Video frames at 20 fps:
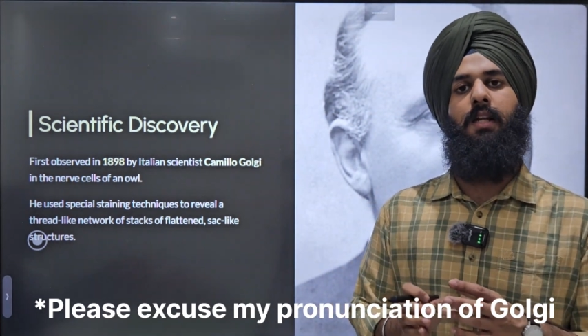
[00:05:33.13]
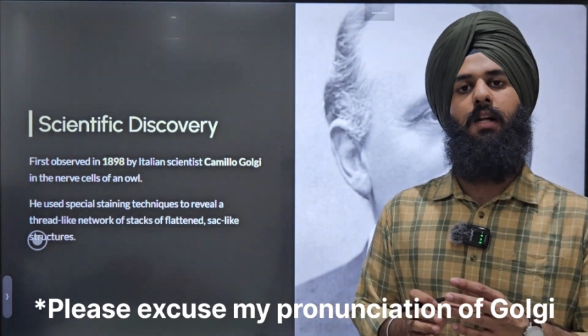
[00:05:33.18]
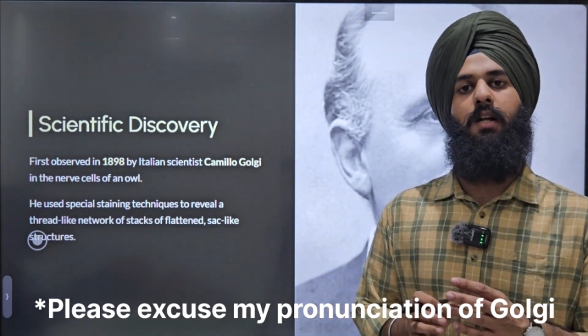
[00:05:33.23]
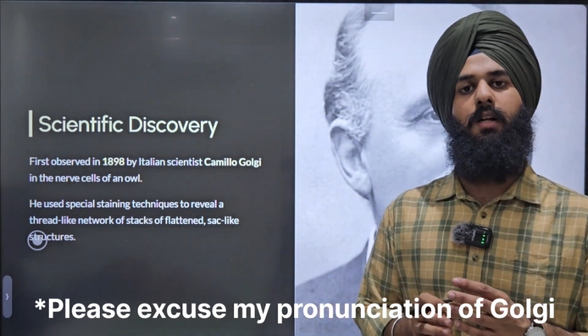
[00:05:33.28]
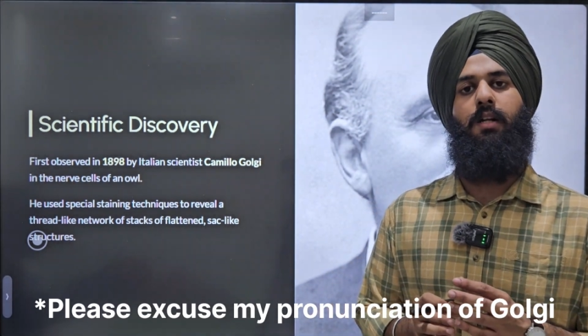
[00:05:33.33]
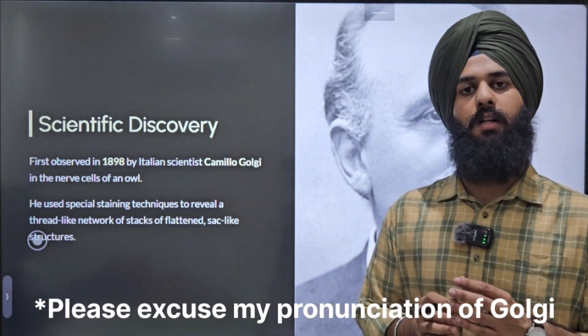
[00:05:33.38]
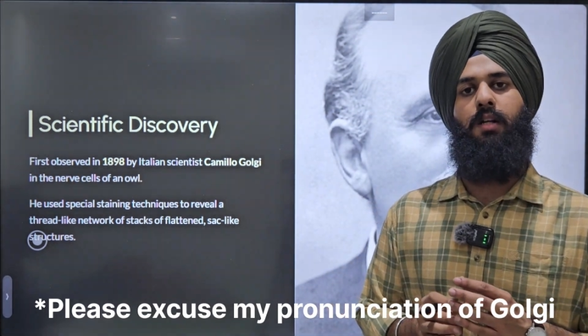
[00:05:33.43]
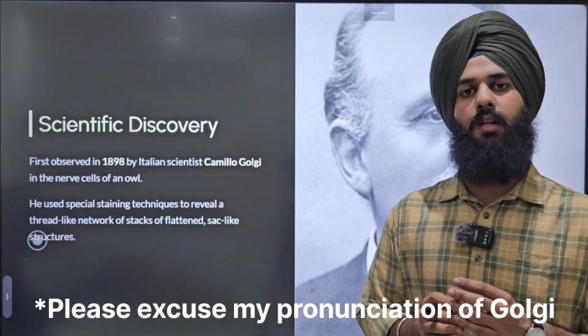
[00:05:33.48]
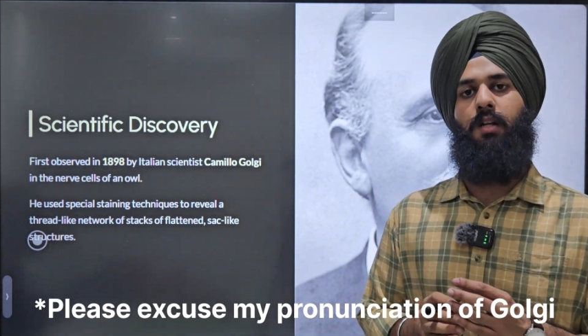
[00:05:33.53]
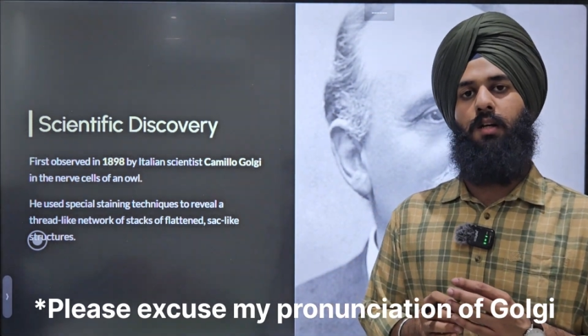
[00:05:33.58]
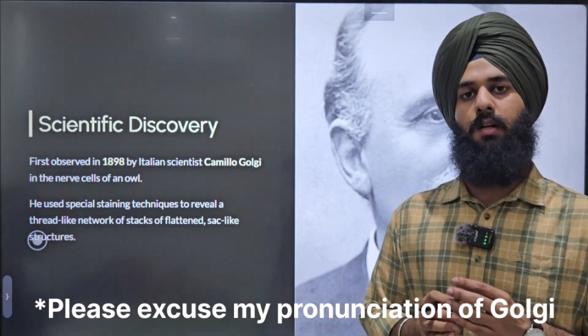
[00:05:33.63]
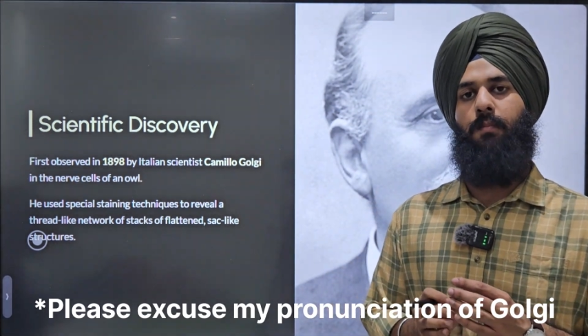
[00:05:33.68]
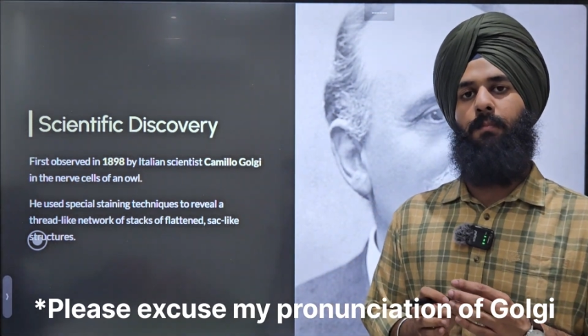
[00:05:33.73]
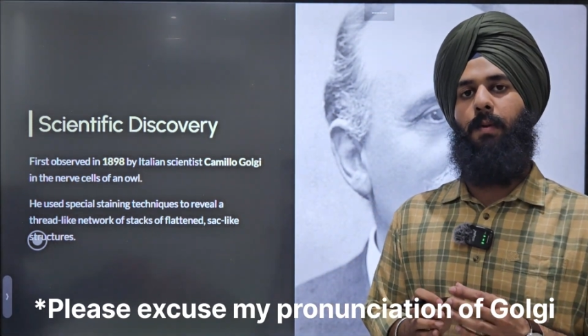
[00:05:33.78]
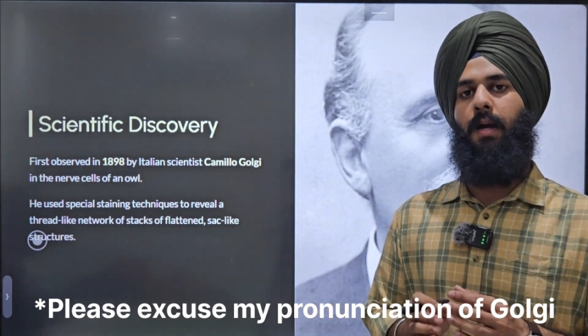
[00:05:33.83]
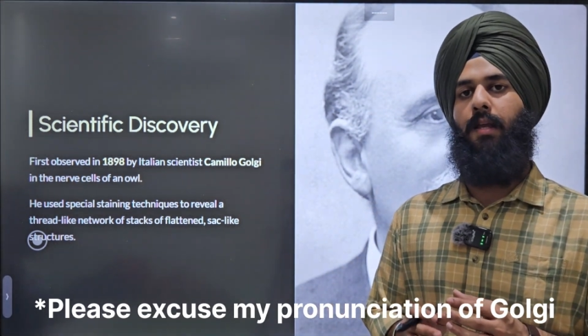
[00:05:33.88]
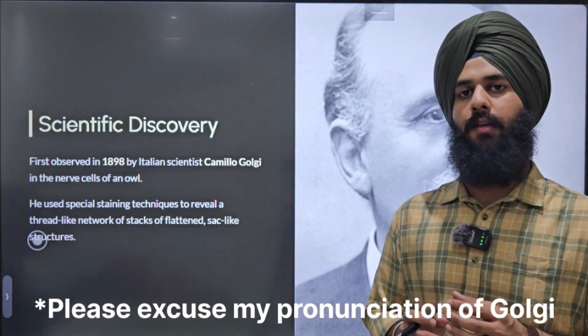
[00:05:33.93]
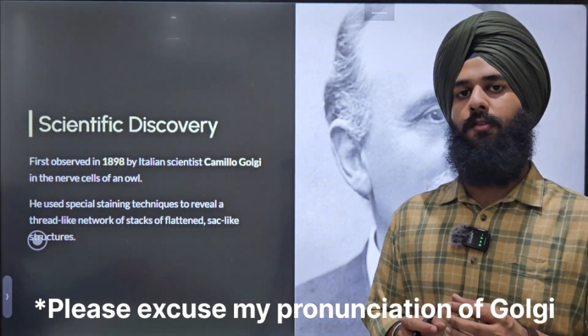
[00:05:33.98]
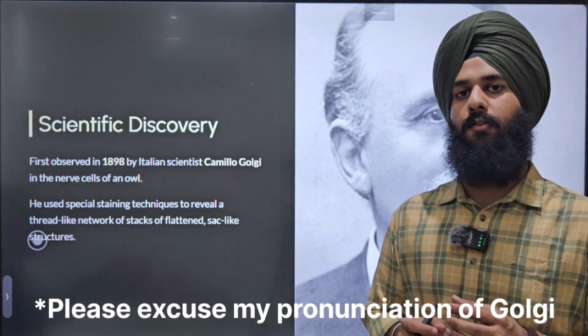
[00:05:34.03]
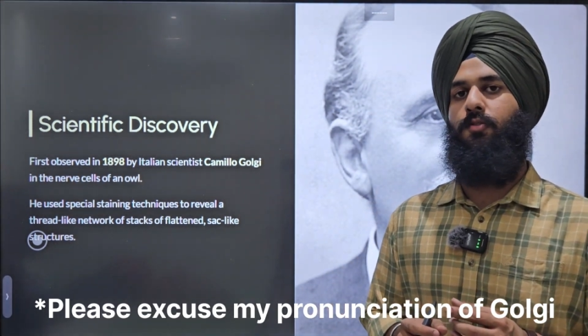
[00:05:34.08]
under a
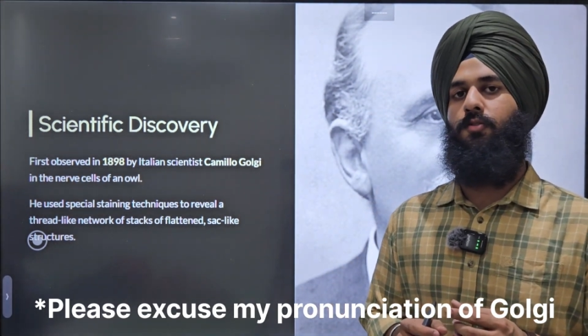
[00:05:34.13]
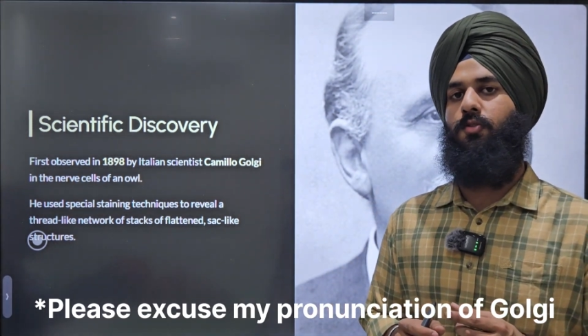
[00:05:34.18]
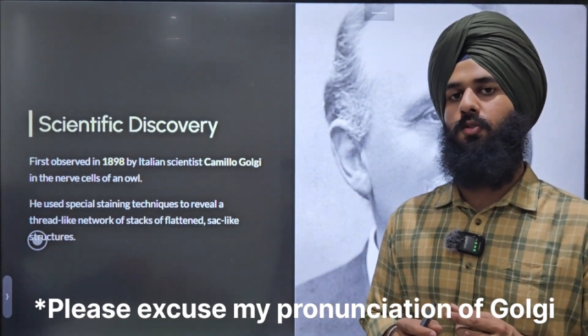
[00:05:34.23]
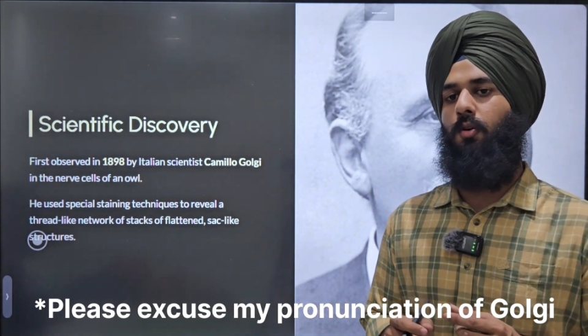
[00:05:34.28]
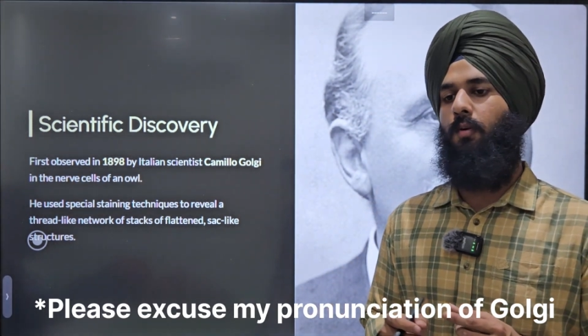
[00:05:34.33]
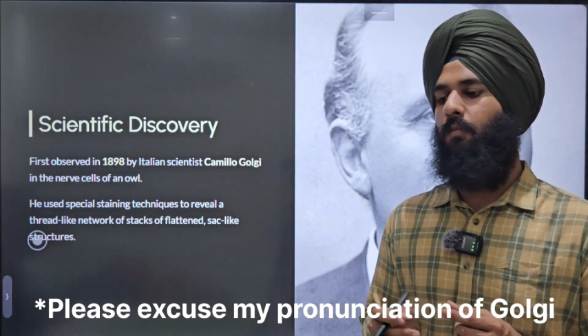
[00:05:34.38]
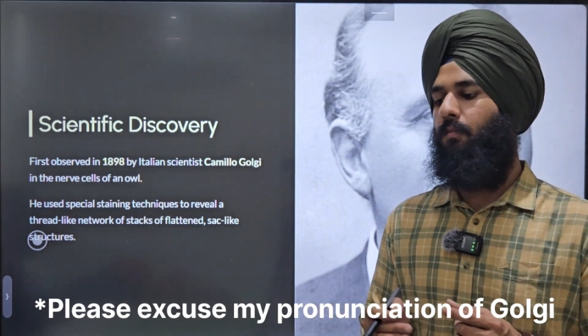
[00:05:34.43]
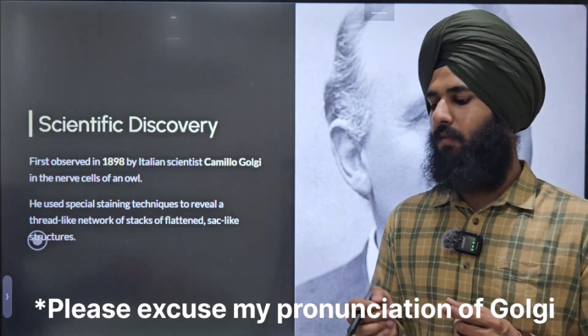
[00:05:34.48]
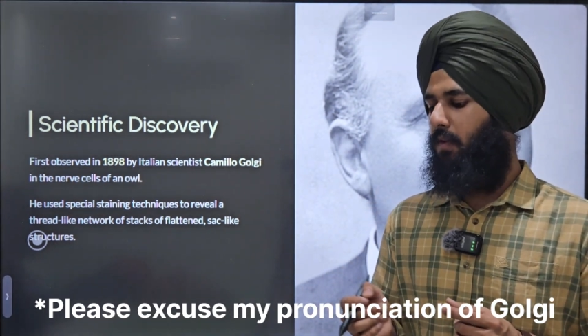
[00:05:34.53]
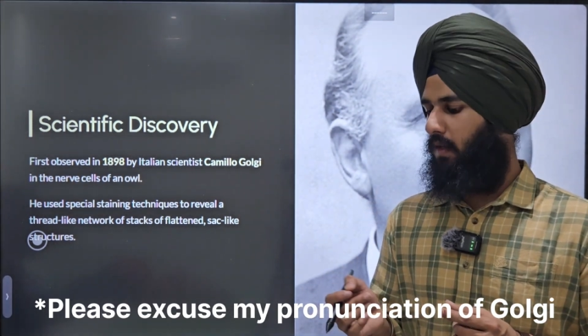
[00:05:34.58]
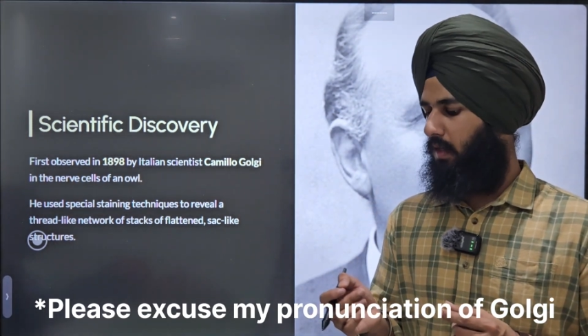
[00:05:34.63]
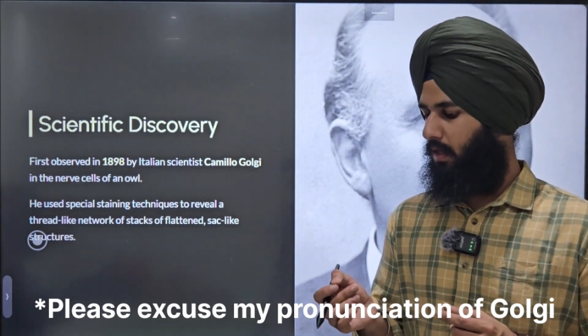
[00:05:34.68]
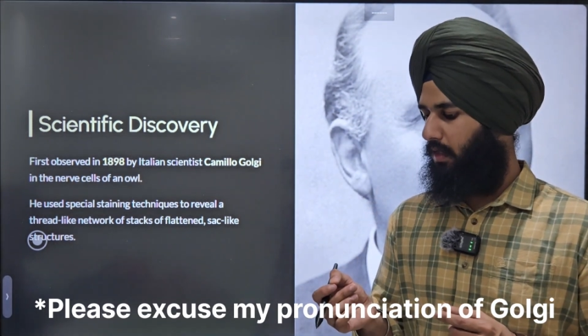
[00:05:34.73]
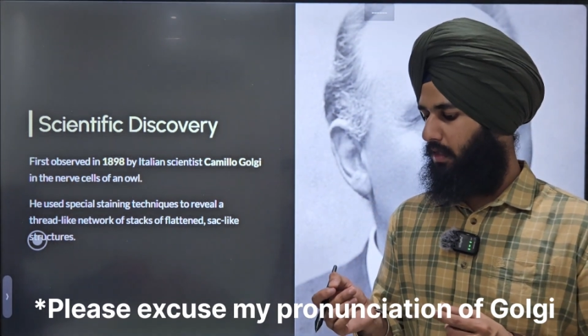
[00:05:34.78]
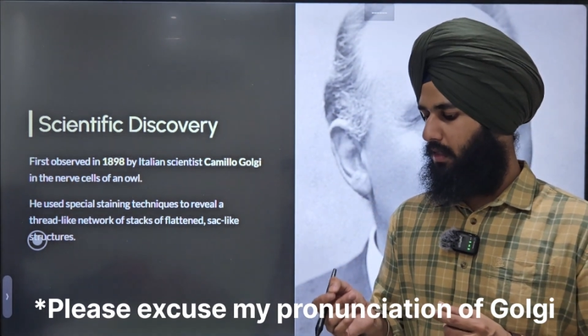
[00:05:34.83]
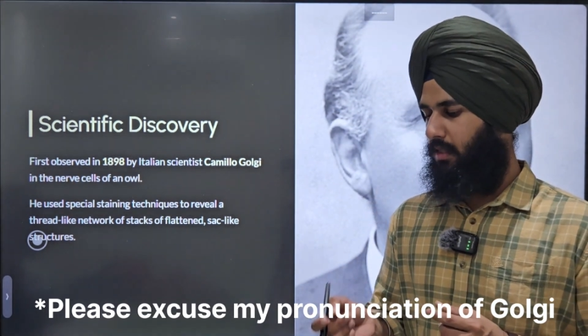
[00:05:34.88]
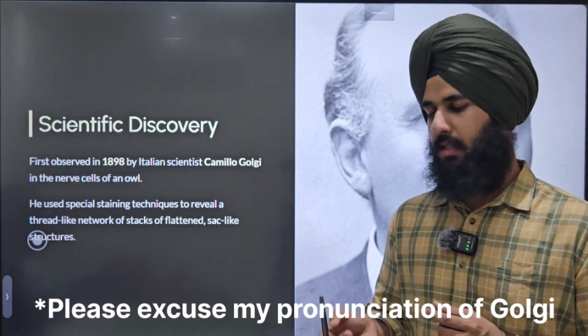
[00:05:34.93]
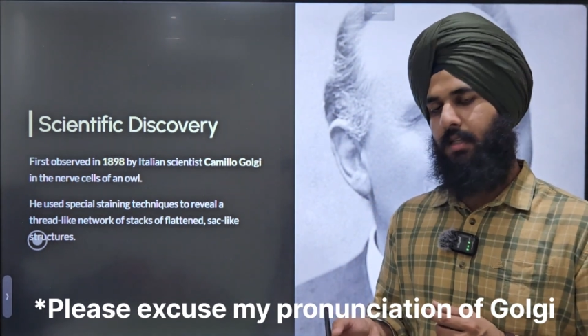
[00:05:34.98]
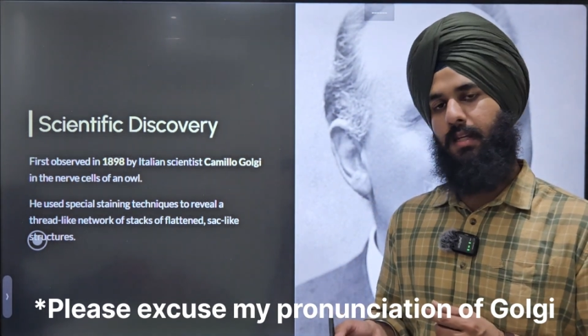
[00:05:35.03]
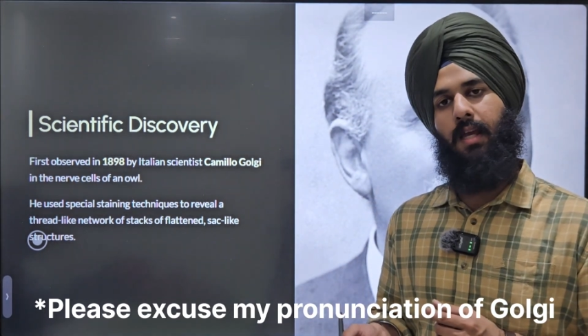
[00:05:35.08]
microscope, we
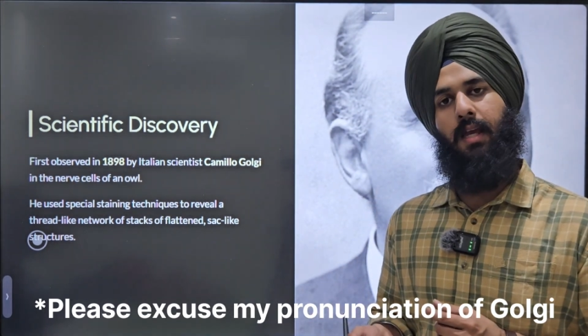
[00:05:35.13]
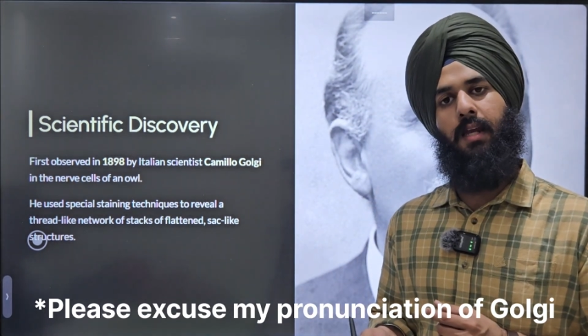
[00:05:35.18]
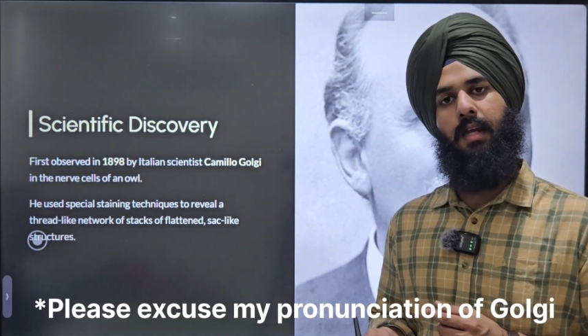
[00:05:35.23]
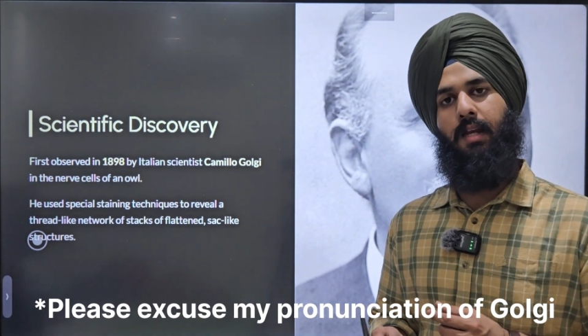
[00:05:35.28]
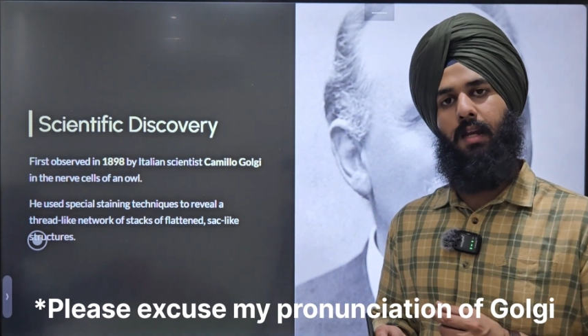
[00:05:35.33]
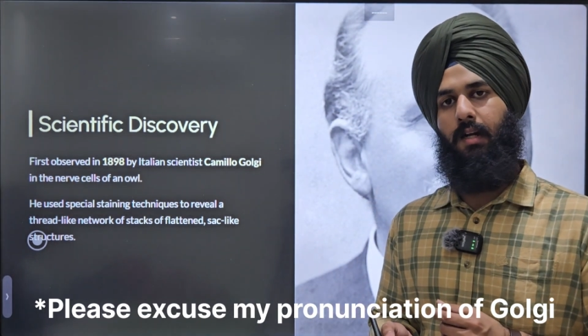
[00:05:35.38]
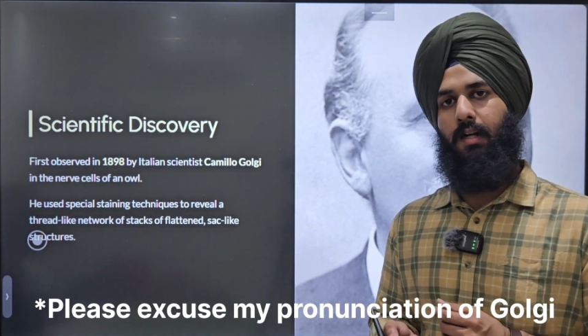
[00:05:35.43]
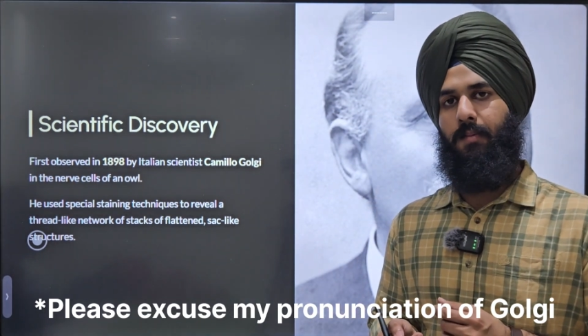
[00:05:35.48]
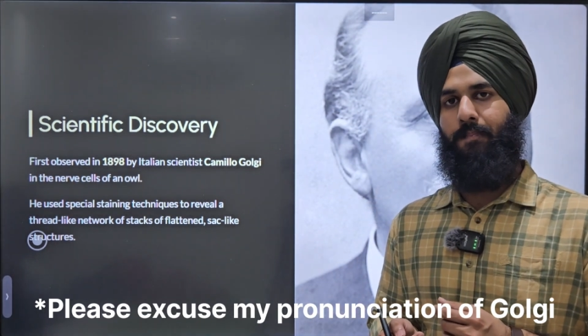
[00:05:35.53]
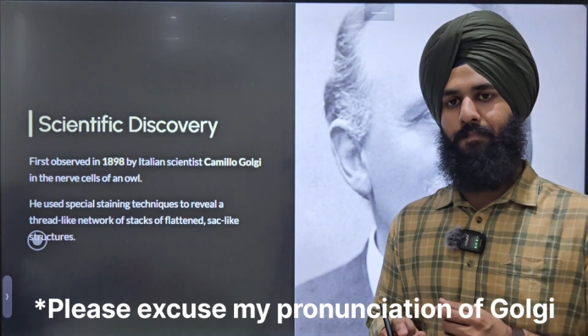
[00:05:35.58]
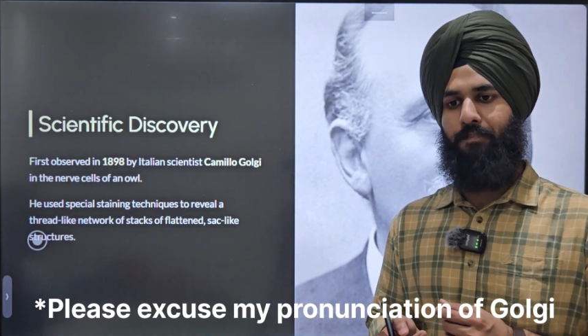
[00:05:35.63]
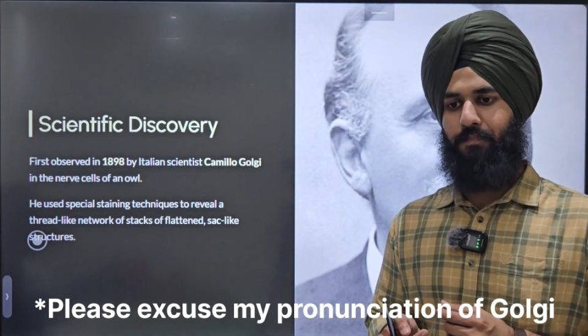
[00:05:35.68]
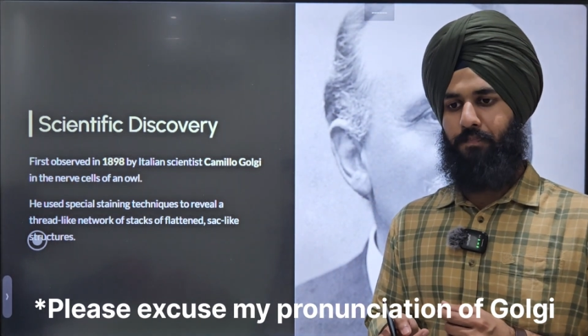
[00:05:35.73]
stain it